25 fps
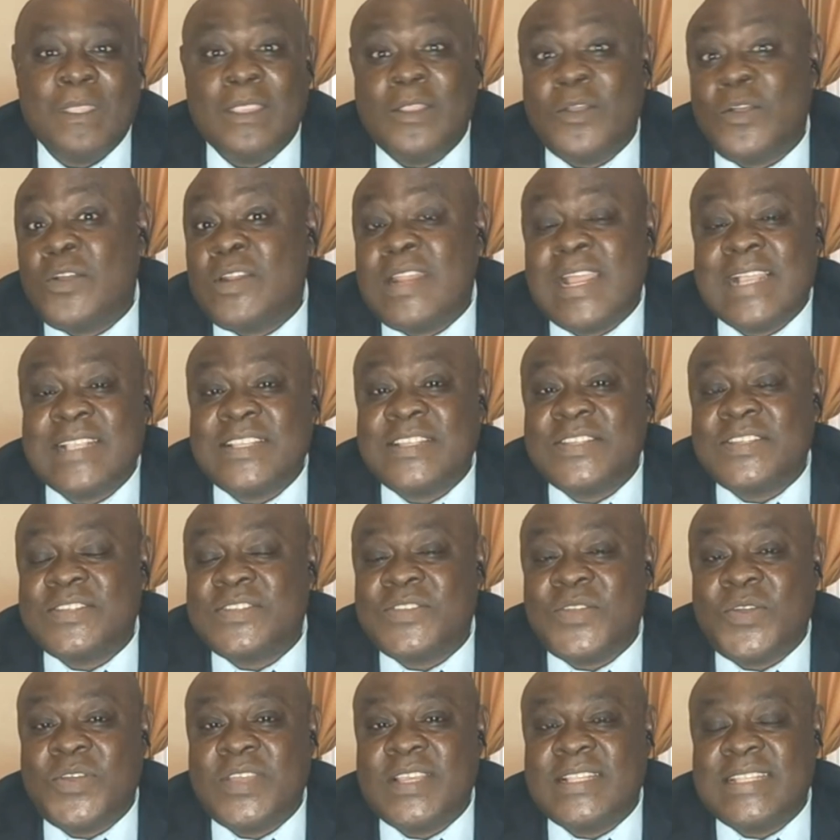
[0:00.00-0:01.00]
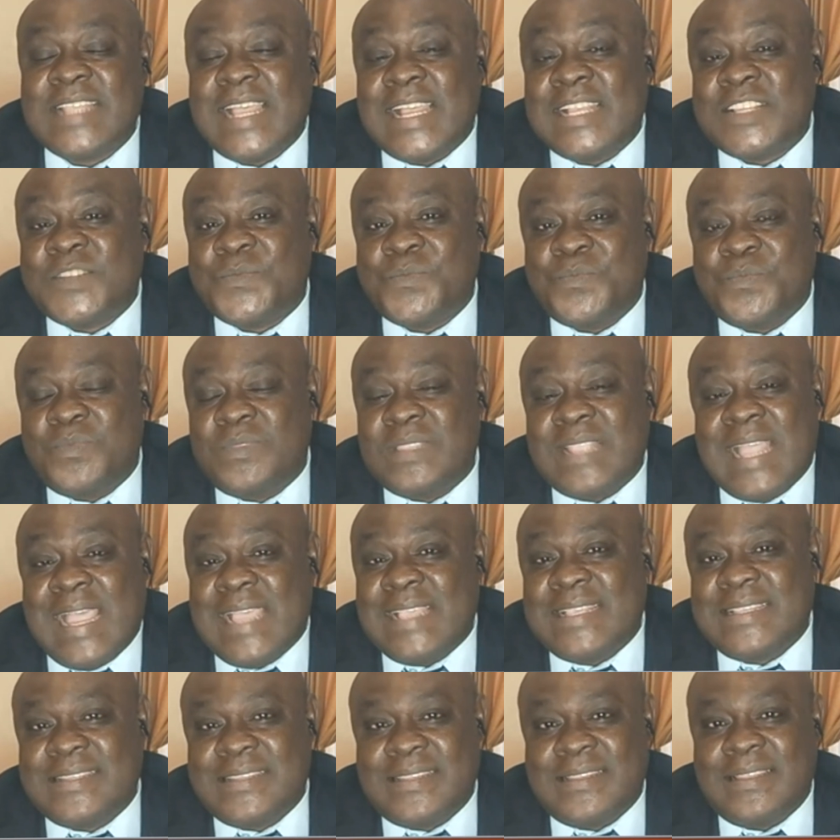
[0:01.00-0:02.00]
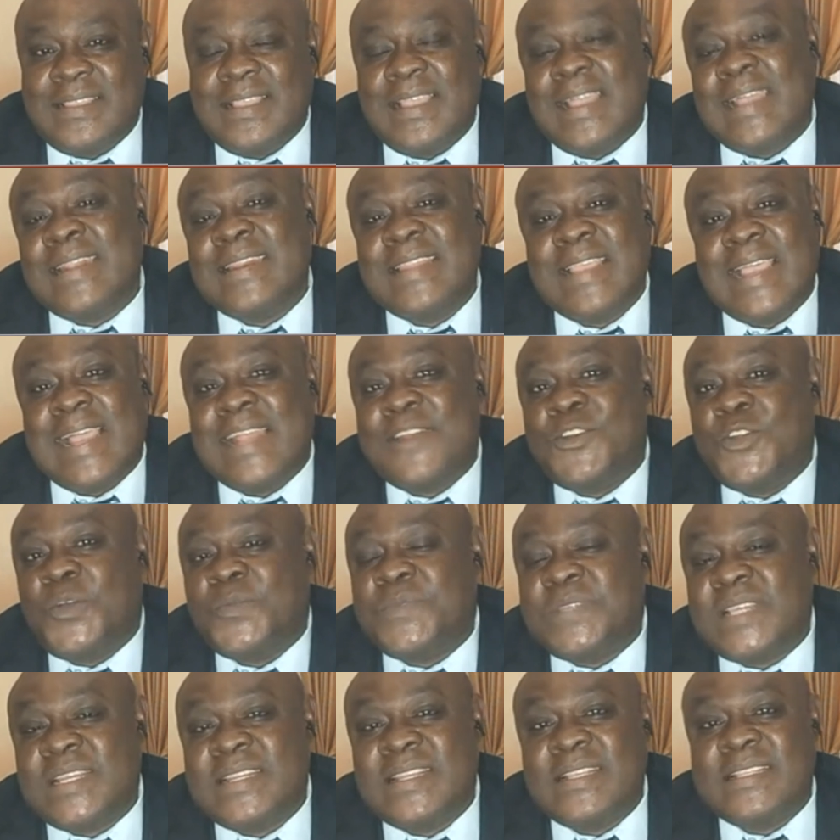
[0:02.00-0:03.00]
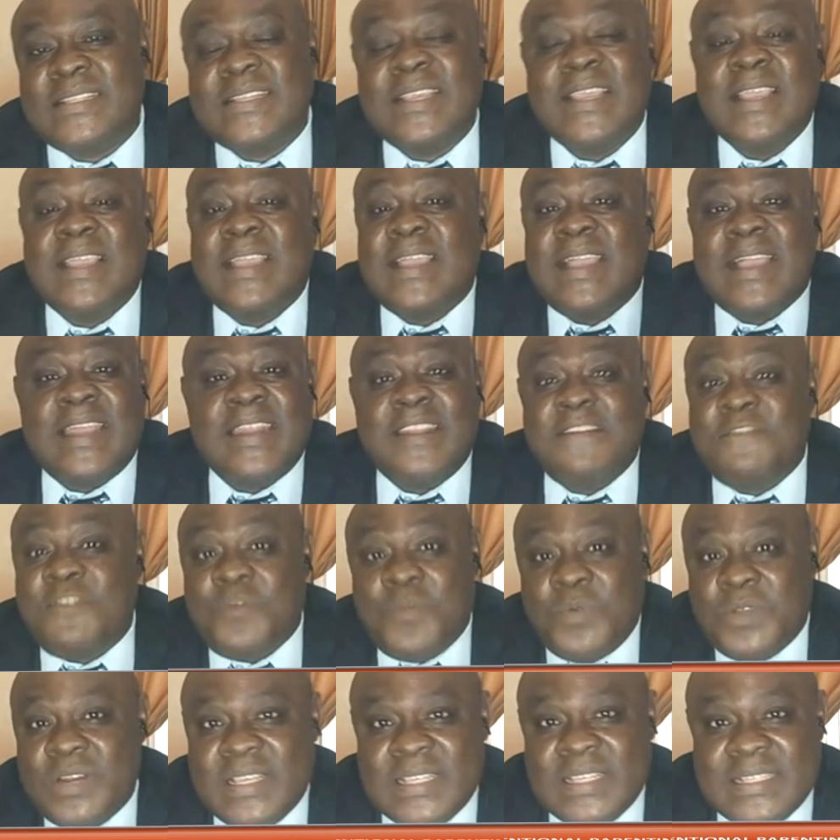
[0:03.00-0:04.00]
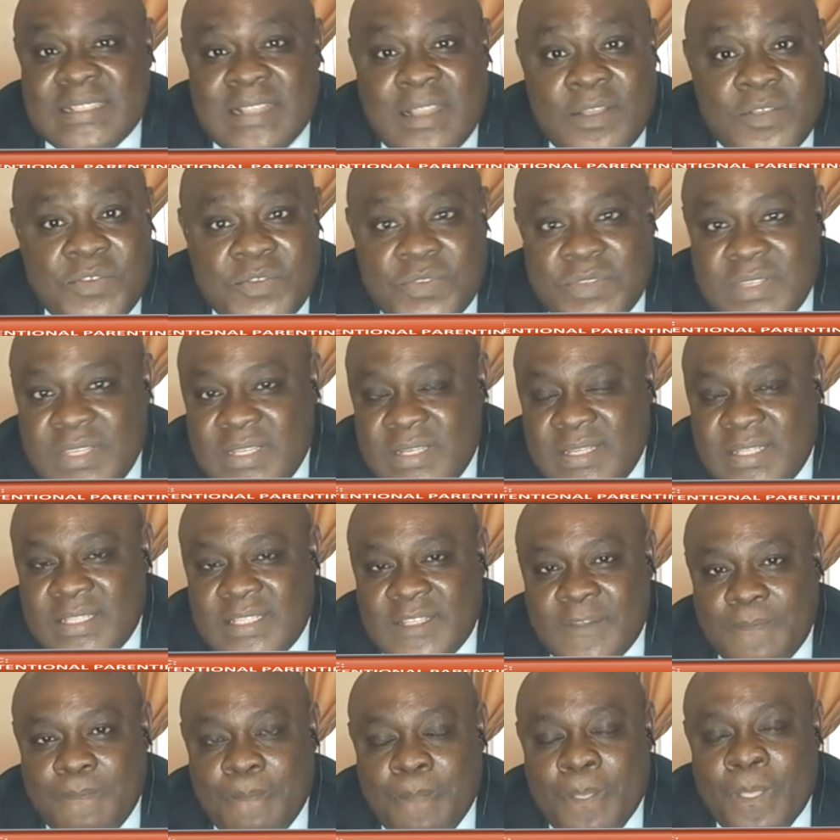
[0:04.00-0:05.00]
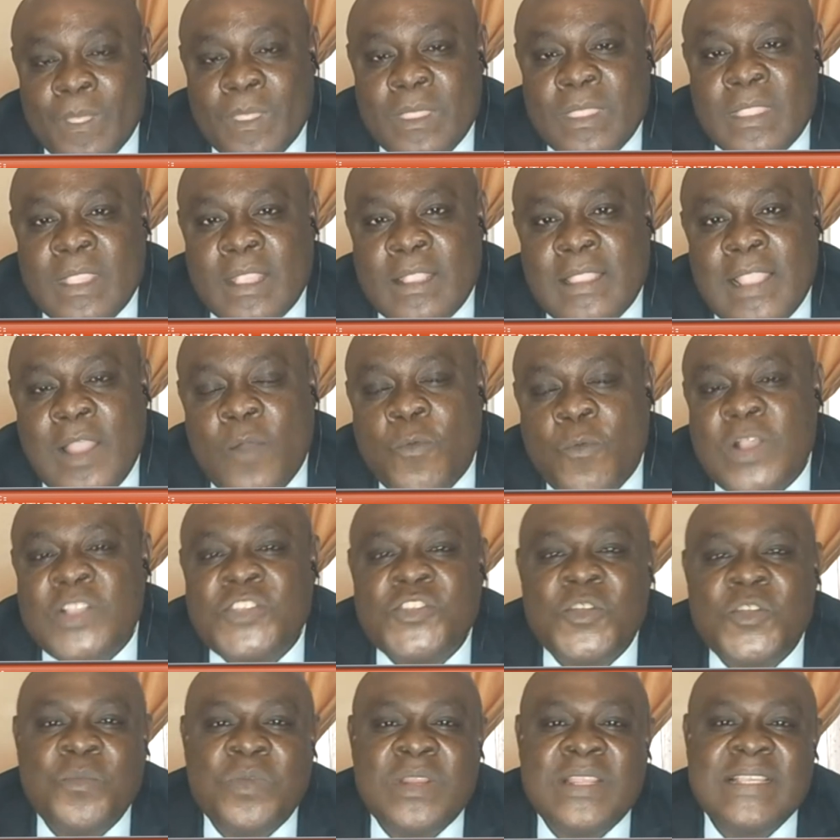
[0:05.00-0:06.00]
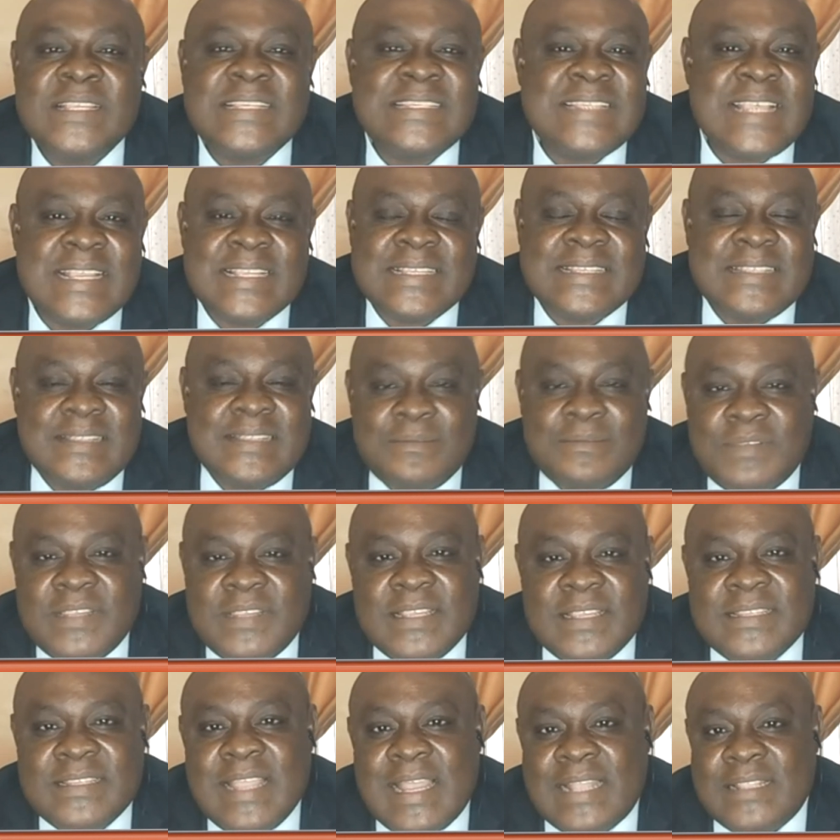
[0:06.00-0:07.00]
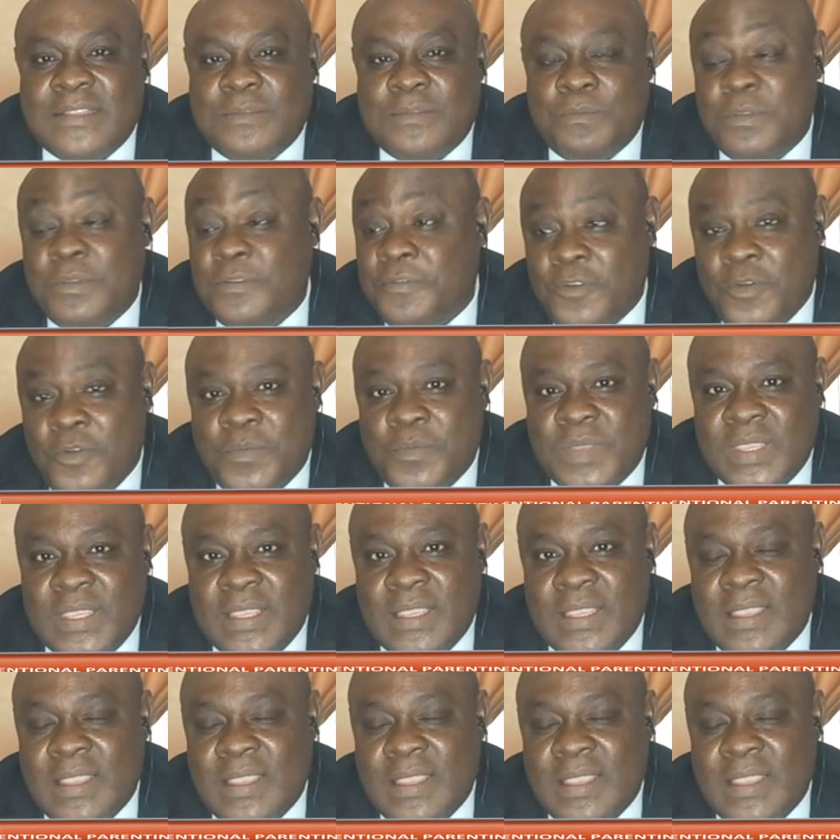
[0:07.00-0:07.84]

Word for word: Others saw it as nice and they adopted it, and everybody is now using it. Mm -hmm. Now, when somebody says, says that before me,